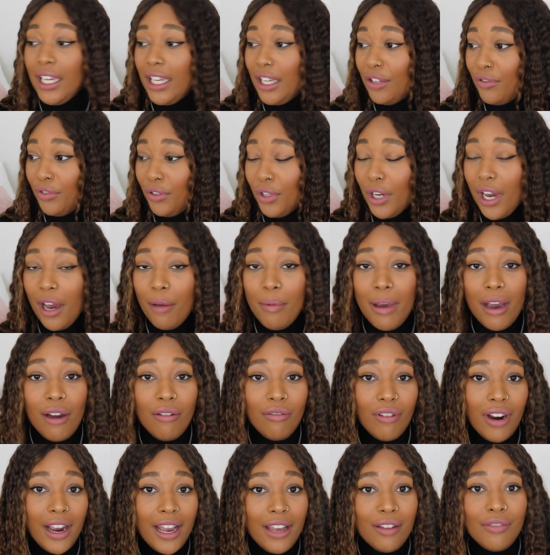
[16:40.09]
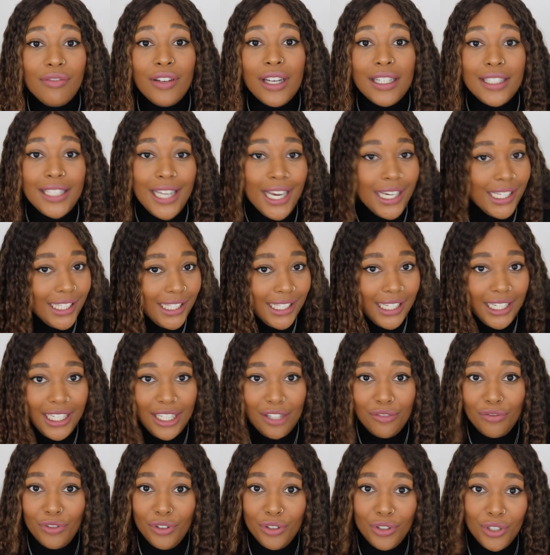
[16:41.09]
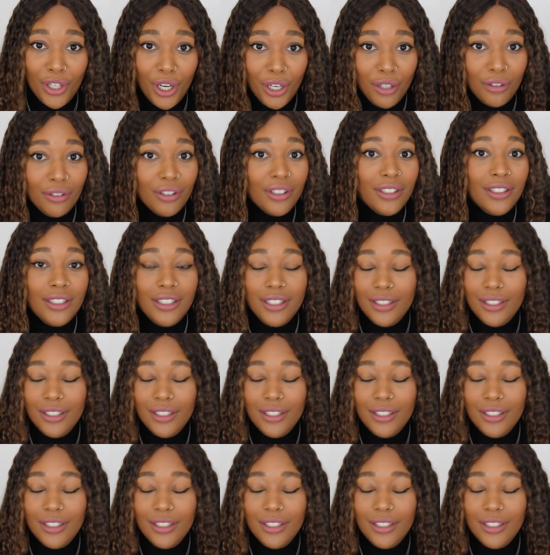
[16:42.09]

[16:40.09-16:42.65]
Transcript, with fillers: If you come out right, fantastic, if you don't,